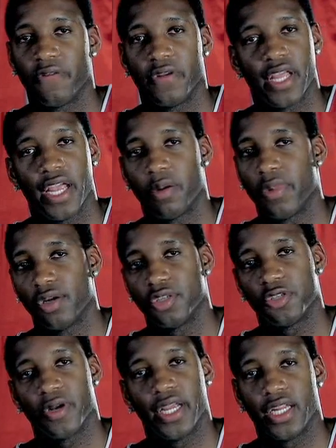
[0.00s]
everything
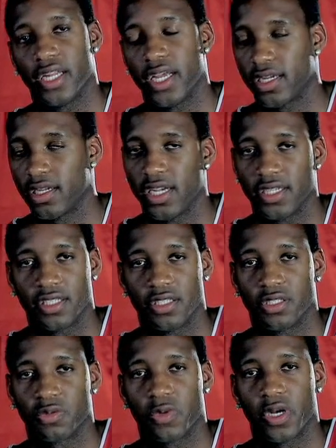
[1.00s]
about training and
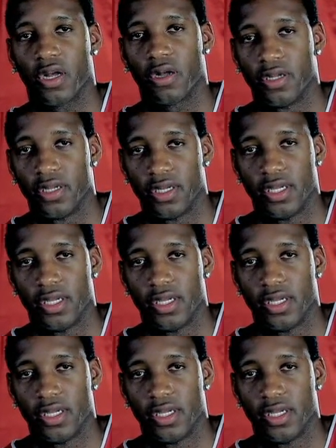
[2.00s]
conditioning as well.